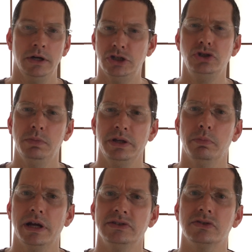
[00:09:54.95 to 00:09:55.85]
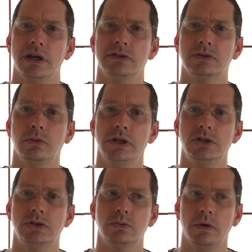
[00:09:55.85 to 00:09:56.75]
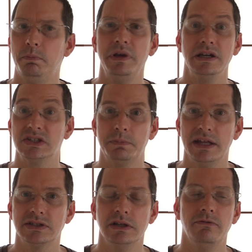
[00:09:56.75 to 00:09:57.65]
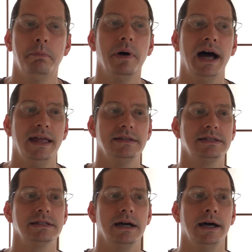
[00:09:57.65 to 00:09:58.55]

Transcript: Jubilee bracelet, which would be expensive, but